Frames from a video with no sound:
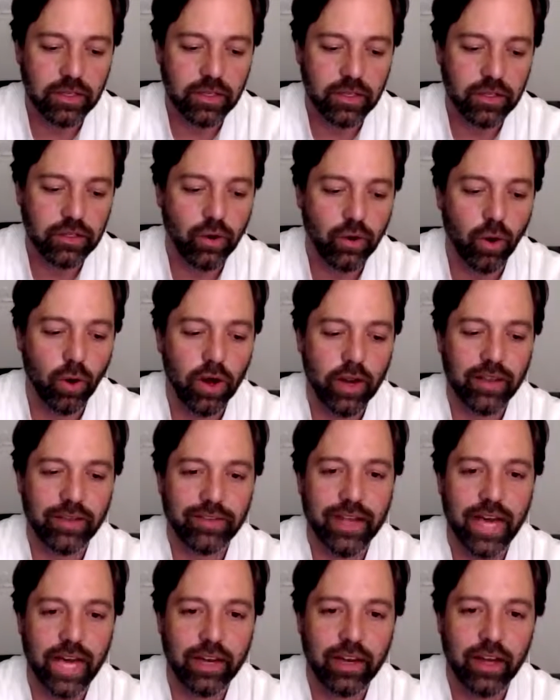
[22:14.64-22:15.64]
Jordan is
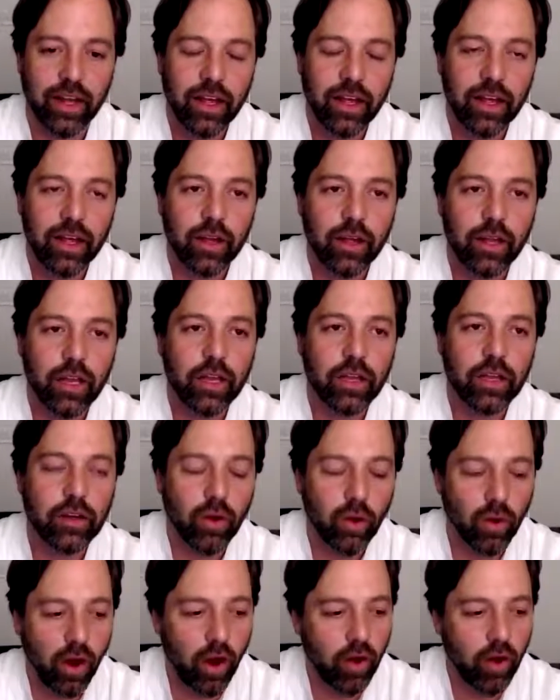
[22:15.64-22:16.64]
that,
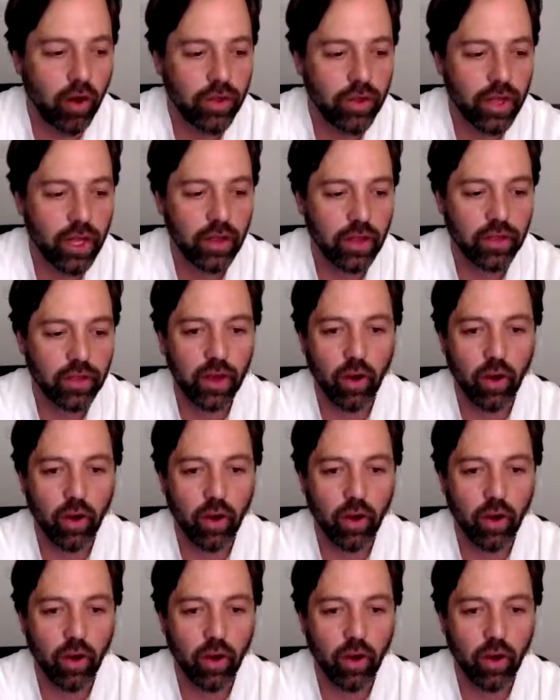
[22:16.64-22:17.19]
all the